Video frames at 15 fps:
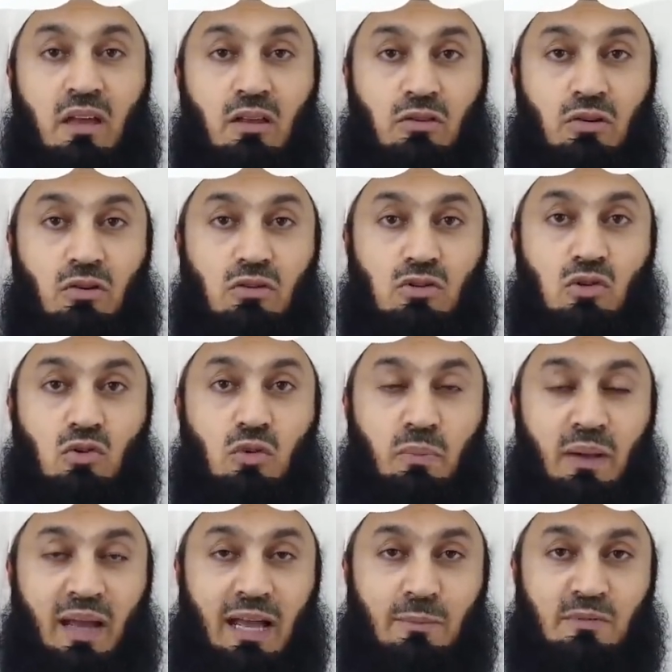Those who
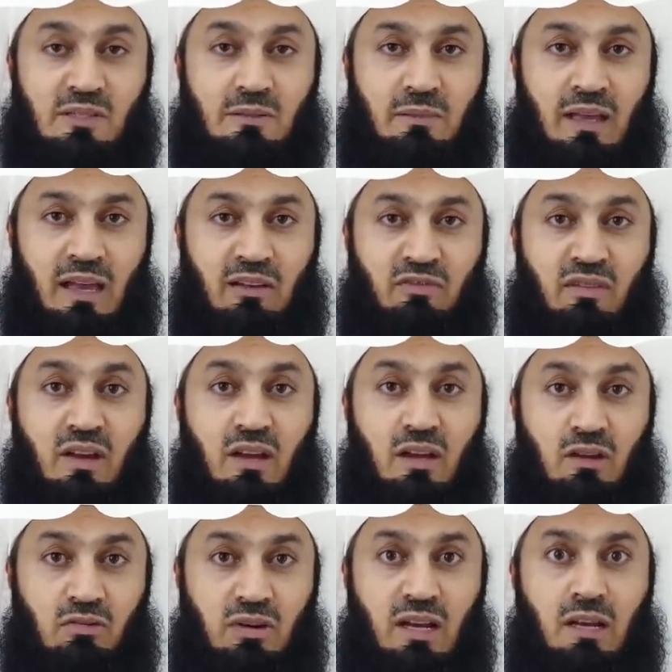perhaps have
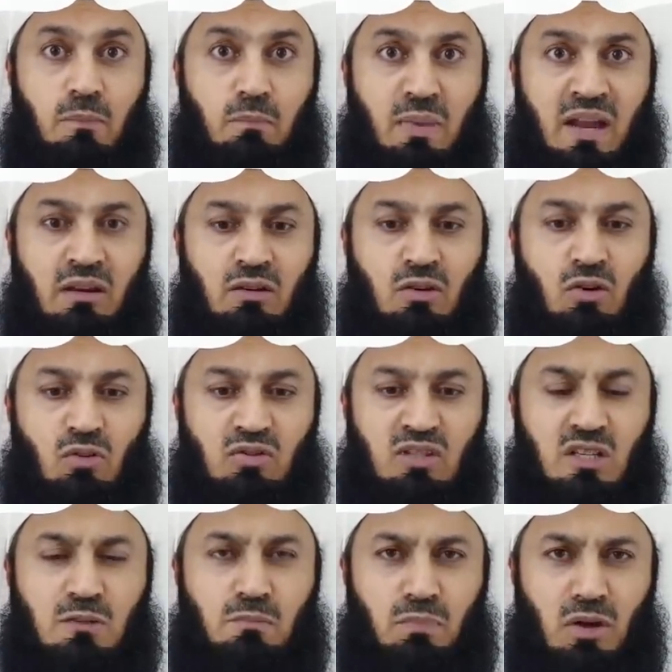a really bent nose
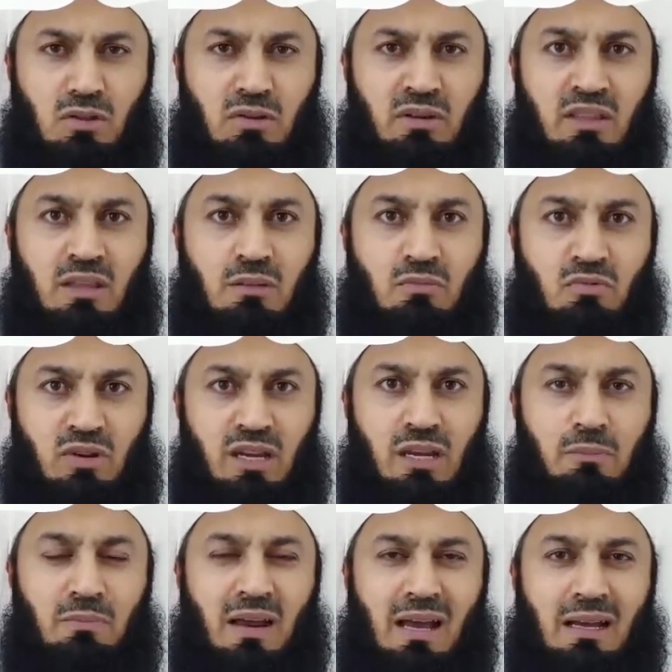that's bothering them
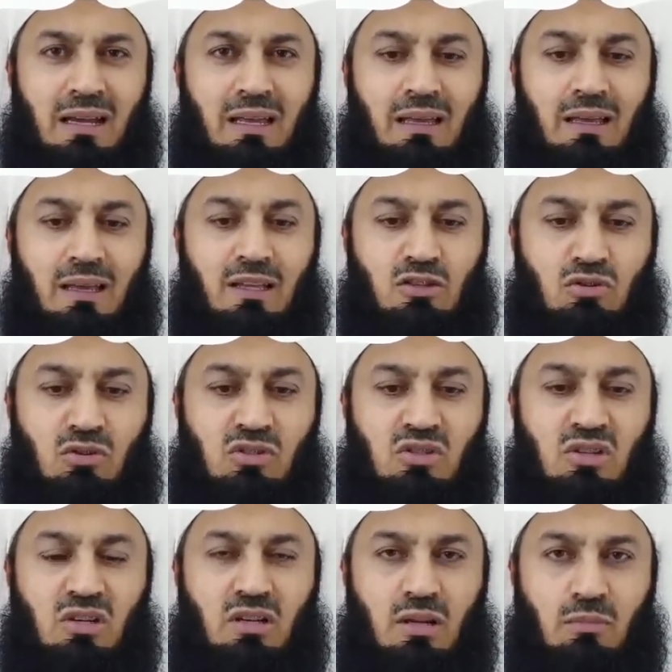really badly, it's
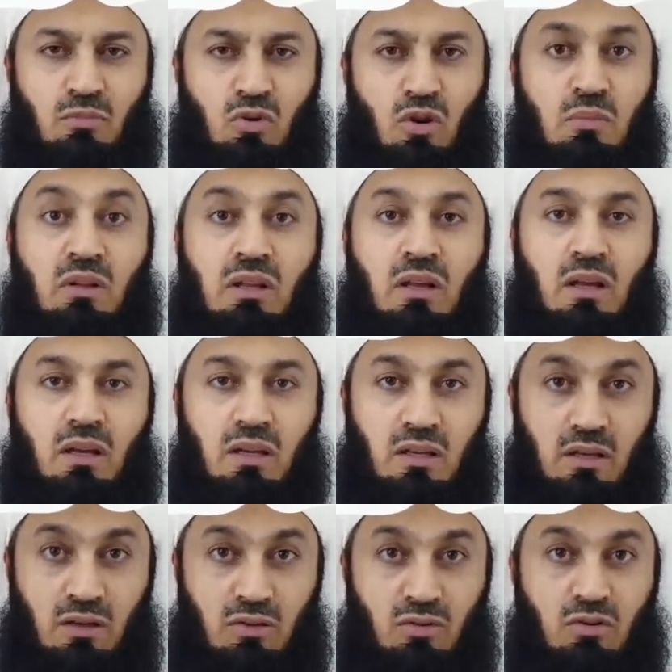considered abnormal,
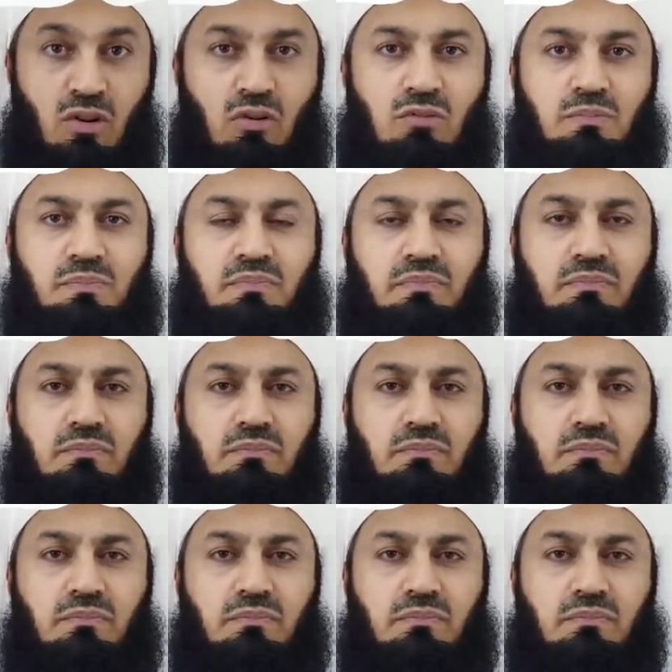here you go.